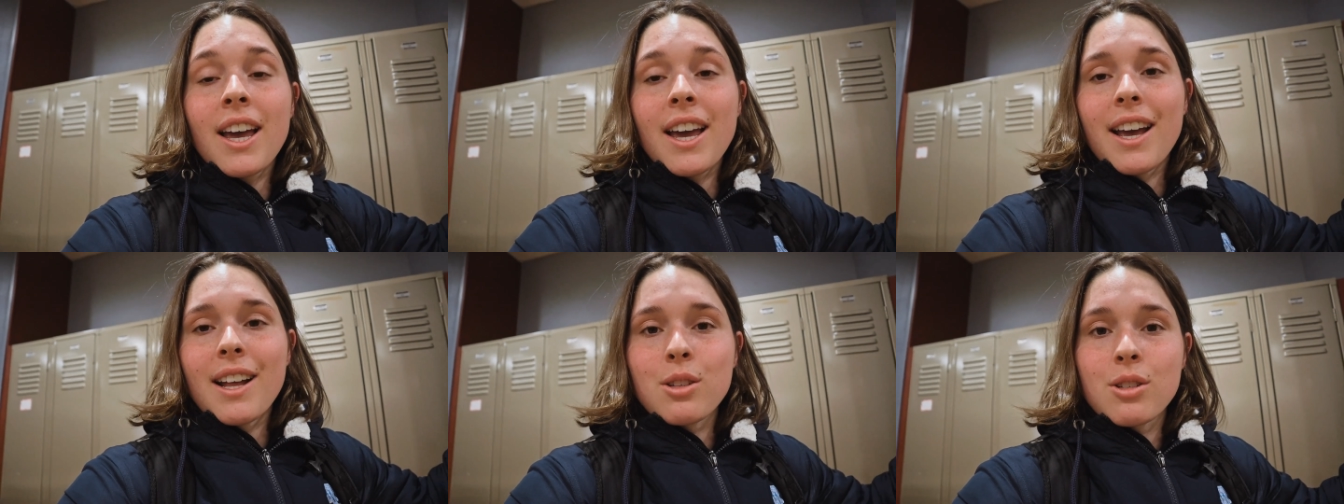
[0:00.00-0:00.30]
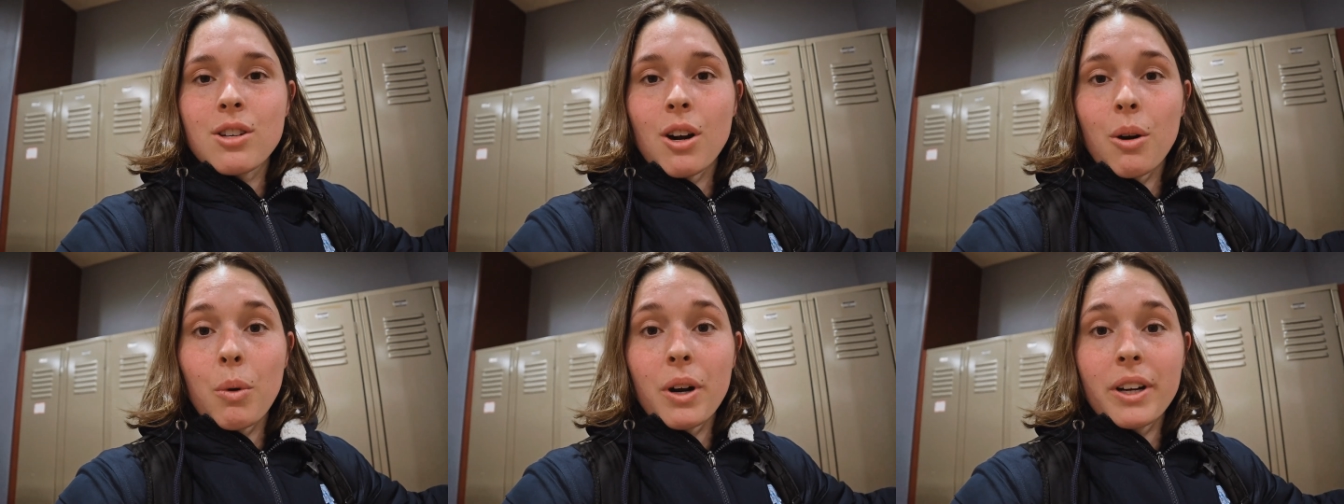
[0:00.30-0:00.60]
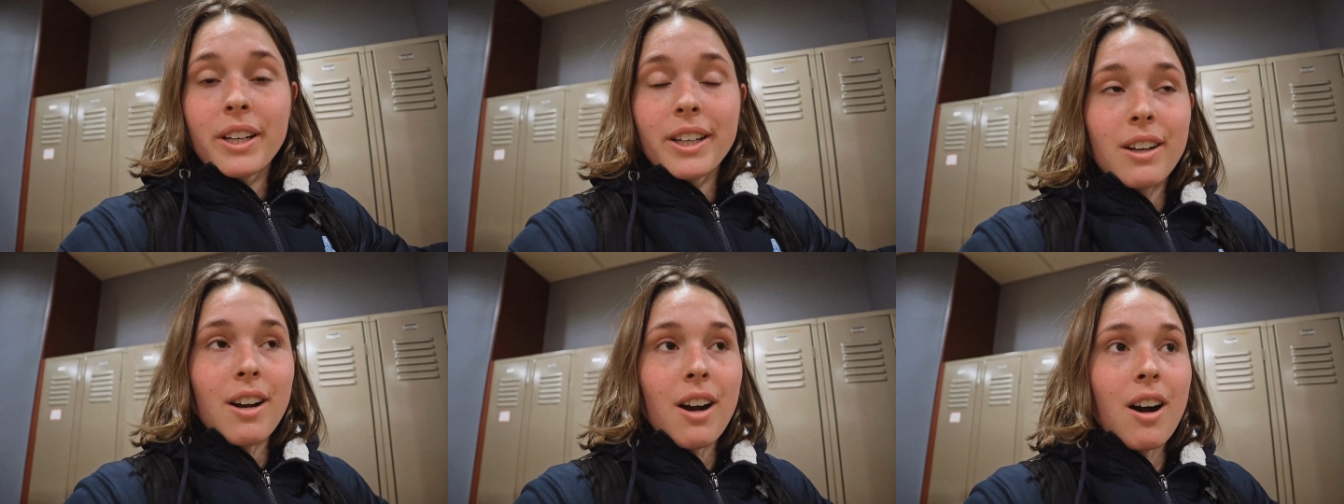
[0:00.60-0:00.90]
and start
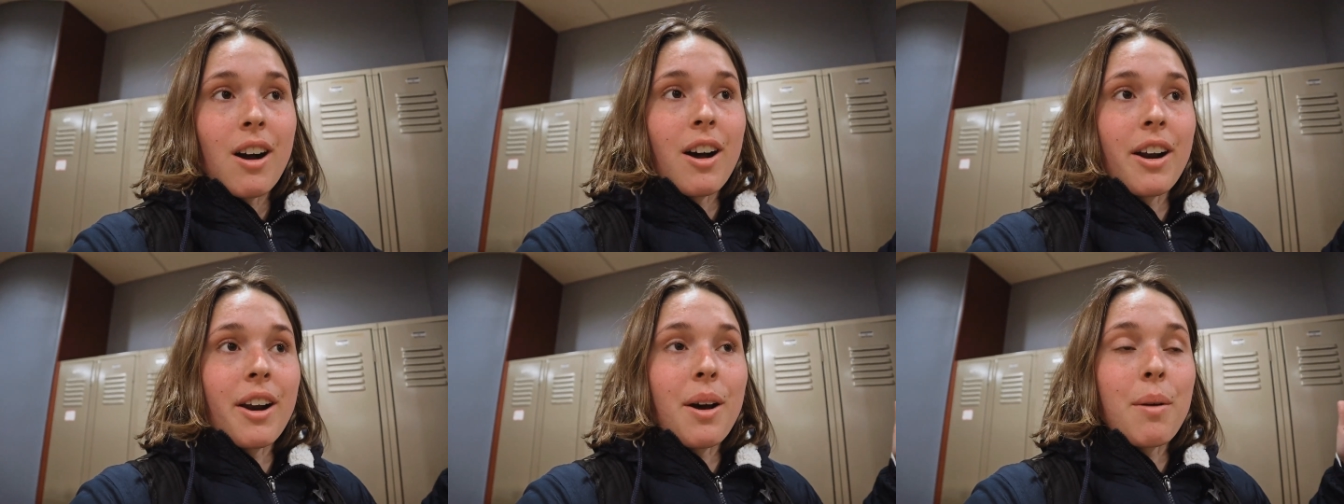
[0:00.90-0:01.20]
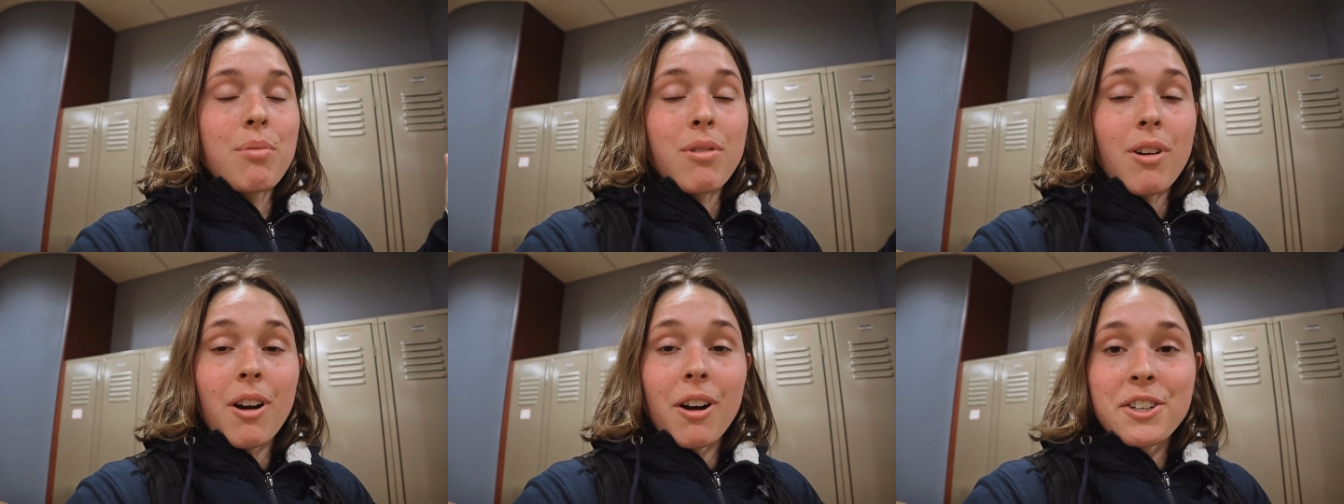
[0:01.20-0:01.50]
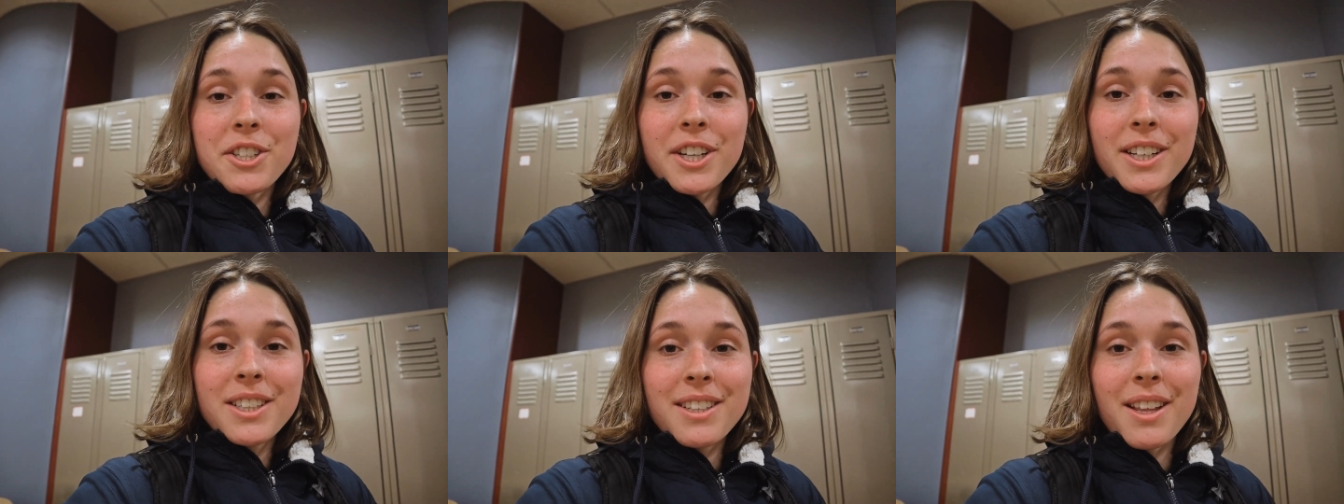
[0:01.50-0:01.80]
working on a
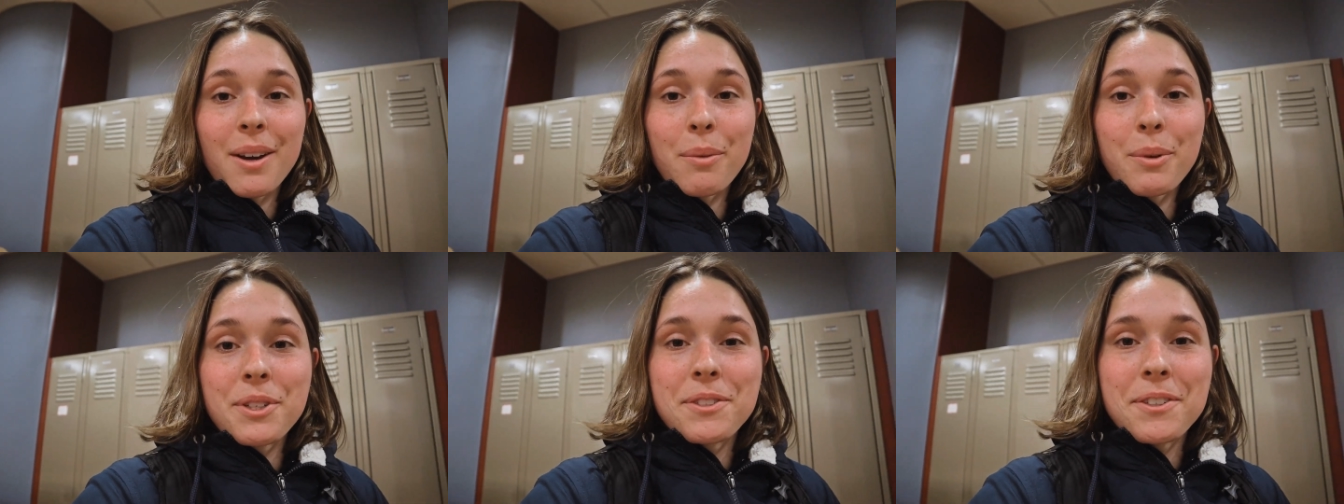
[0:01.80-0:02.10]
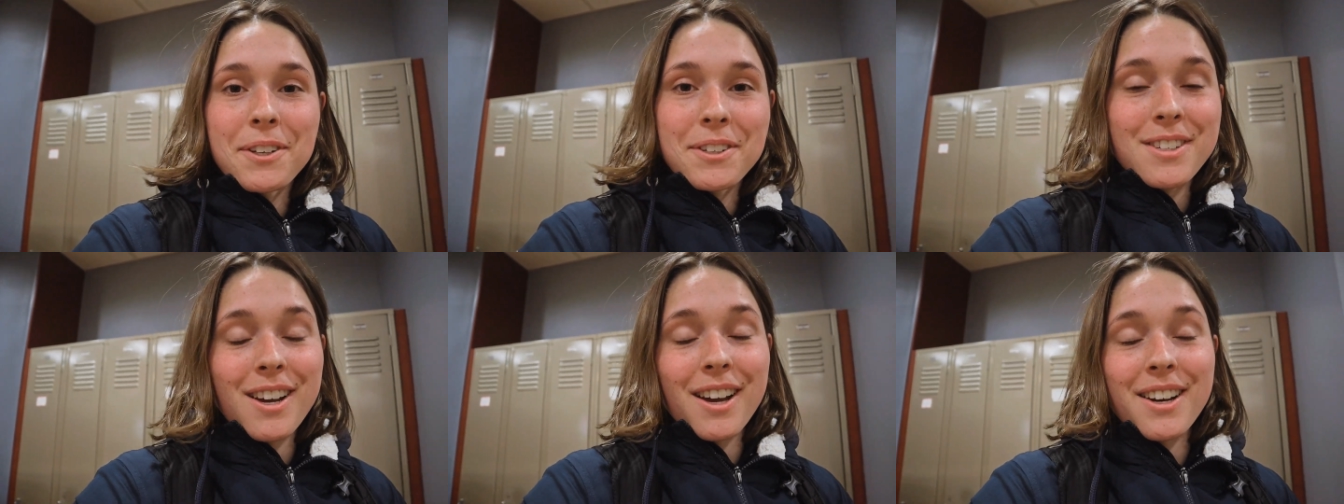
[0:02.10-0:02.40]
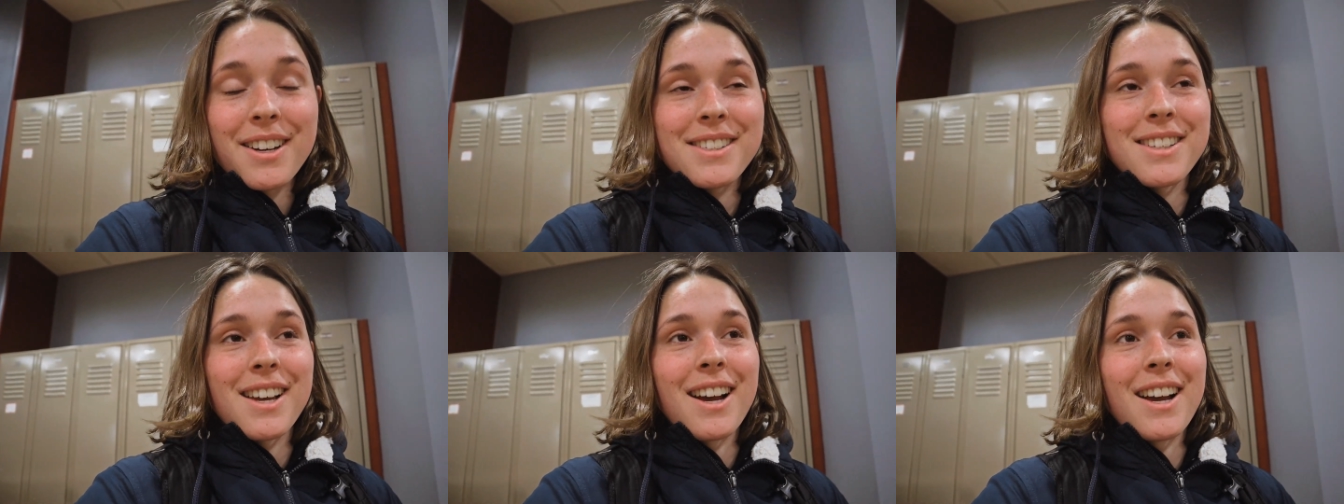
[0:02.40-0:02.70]
project that we just got
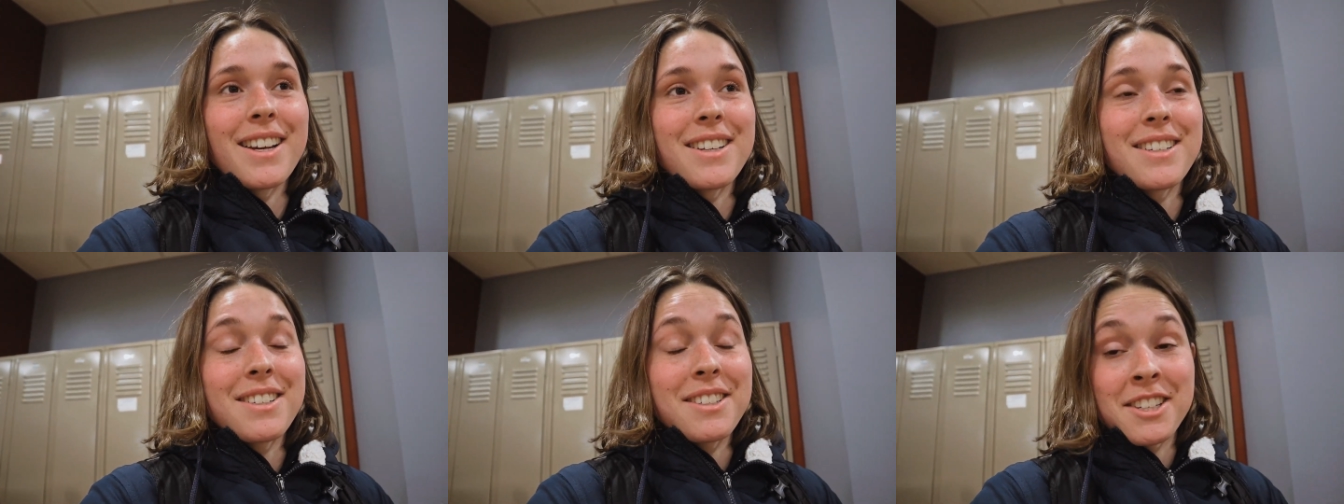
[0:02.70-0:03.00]
assigned